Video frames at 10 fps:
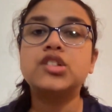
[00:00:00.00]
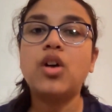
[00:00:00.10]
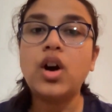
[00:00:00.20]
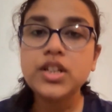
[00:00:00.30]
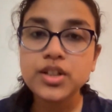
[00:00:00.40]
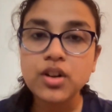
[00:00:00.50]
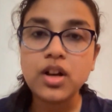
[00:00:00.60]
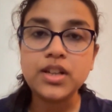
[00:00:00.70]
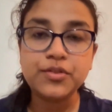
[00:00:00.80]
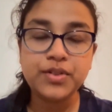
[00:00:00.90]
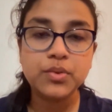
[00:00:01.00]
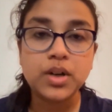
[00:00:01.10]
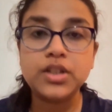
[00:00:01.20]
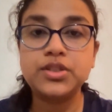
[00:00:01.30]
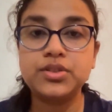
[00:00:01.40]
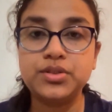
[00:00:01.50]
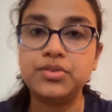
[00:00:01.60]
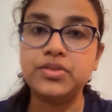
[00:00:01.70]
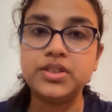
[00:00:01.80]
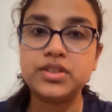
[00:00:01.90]
So all in all, if you want to
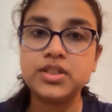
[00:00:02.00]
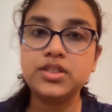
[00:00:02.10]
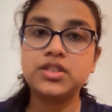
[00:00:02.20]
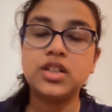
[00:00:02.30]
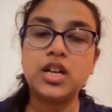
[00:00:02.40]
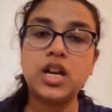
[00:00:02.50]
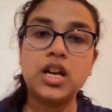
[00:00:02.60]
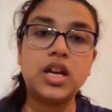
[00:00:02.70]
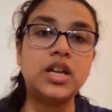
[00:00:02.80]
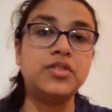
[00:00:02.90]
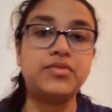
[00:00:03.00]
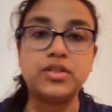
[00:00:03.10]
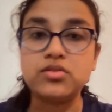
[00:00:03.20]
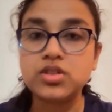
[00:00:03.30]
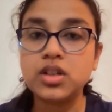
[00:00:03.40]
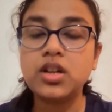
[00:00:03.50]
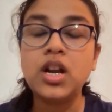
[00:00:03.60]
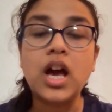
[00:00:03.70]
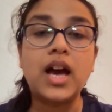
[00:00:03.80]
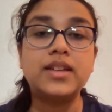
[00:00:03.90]
do research in future,
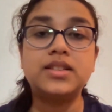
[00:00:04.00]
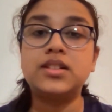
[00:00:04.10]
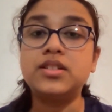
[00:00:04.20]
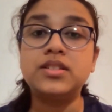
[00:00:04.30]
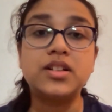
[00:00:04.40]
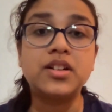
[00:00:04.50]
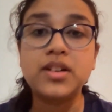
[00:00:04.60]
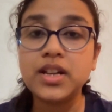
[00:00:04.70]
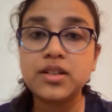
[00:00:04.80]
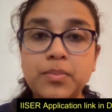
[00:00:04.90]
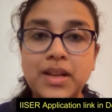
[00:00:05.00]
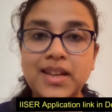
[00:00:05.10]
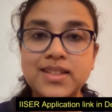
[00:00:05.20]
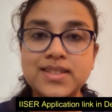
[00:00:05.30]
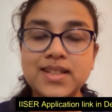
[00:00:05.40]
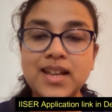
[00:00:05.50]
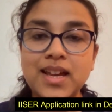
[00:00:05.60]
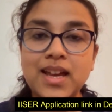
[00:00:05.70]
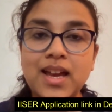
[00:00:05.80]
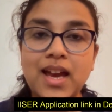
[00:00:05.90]
IISER is a great place.
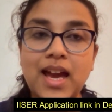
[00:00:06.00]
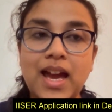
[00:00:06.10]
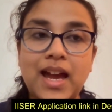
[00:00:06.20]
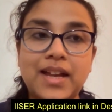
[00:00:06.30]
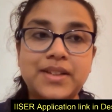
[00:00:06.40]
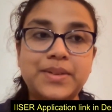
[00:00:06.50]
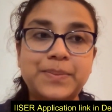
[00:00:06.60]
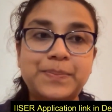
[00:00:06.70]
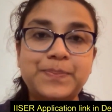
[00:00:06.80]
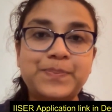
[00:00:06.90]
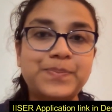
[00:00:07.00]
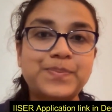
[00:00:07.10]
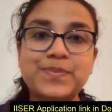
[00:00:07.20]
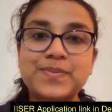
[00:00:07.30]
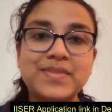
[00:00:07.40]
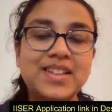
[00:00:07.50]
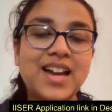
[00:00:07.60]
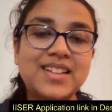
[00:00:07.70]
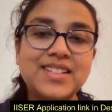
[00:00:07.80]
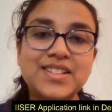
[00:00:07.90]
And
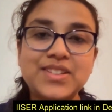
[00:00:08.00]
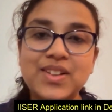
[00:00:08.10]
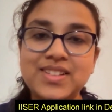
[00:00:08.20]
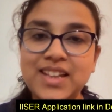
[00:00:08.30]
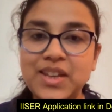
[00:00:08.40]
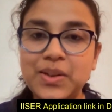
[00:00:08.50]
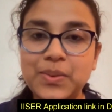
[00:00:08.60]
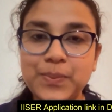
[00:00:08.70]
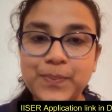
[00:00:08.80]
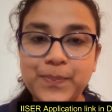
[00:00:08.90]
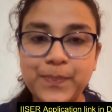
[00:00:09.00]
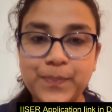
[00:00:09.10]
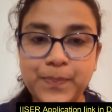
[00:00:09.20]
yeah, that's all. Thank you.